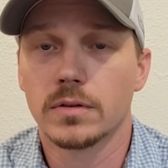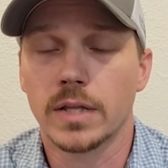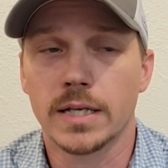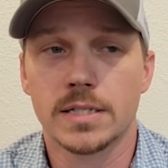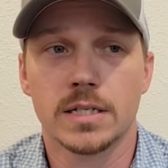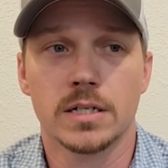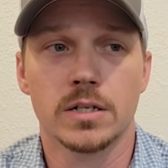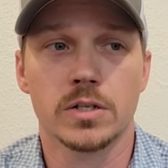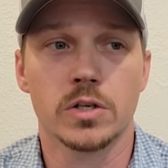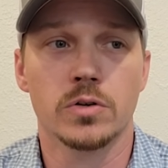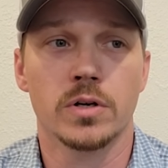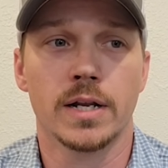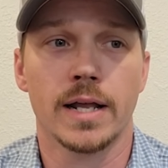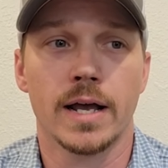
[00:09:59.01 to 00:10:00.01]
They send a
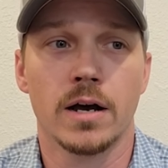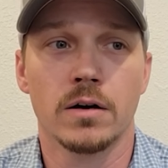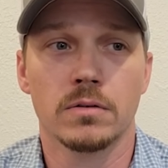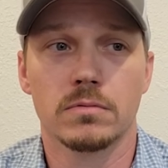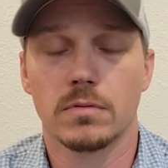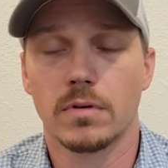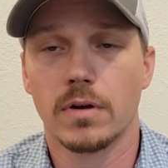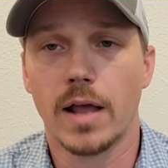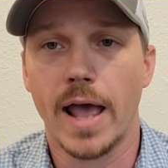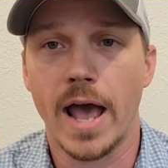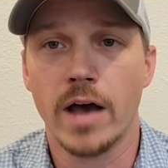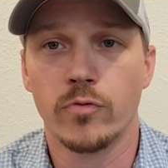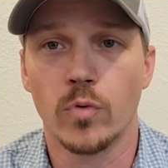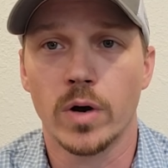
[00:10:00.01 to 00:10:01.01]
unit out,
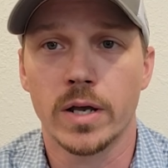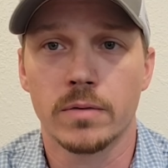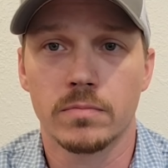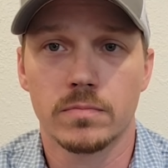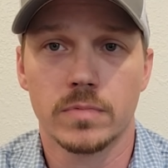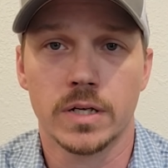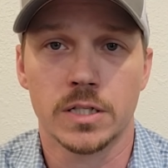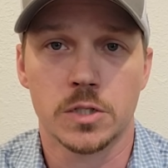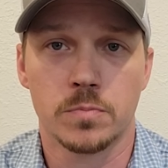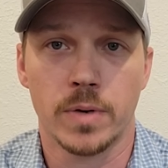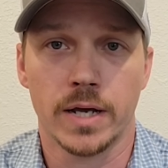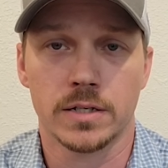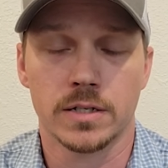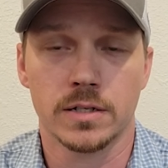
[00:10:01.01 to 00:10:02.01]
halfway
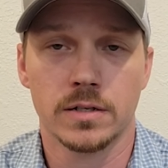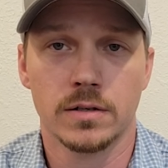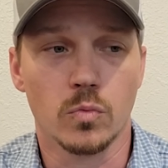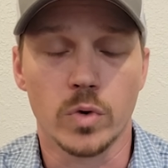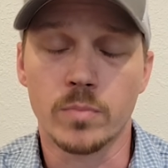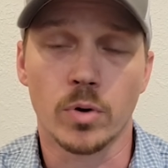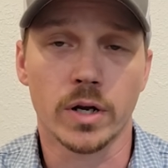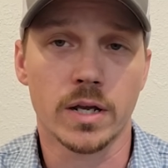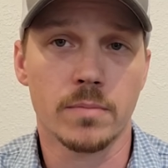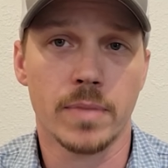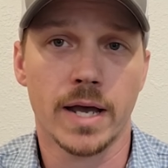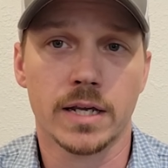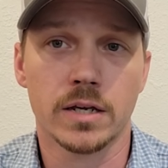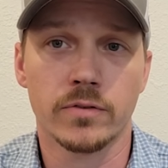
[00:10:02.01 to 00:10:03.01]
inspected. We bring it
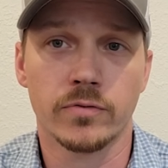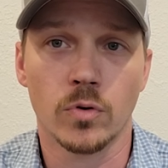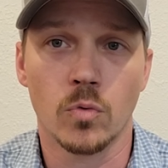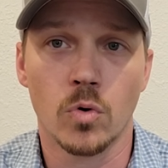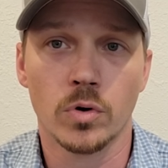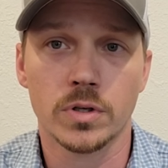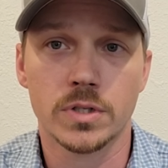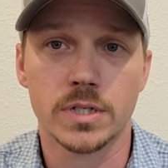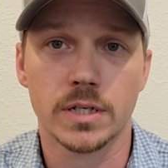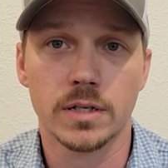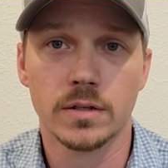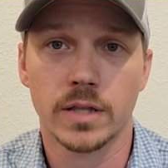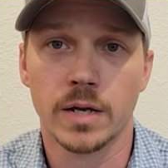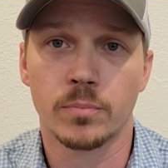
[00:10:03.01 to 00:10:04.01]
back in for
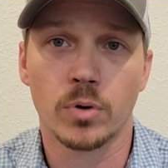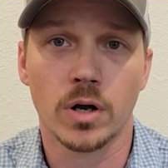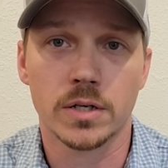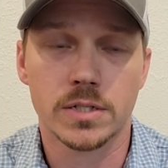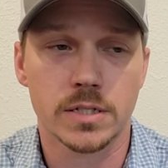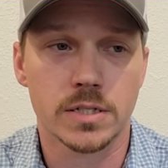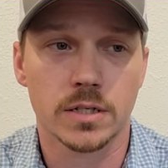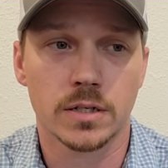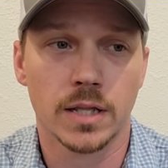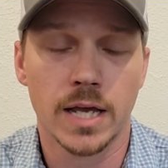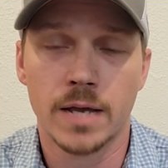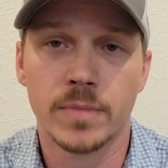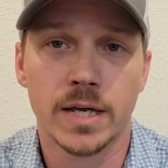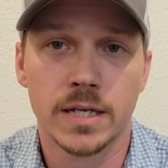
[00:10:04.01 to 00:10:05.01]
warranty. They process a
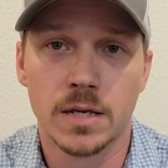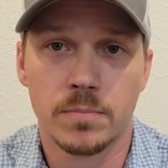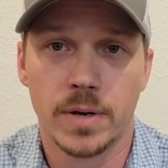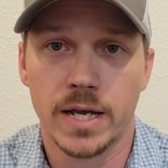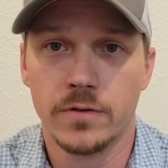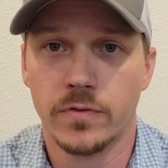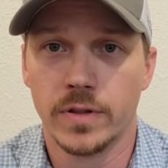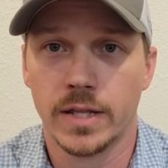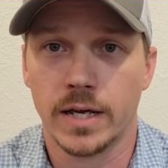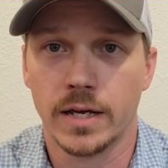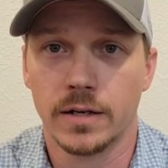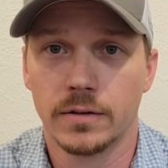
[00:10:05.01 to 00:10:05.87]
claim. They get paid for that.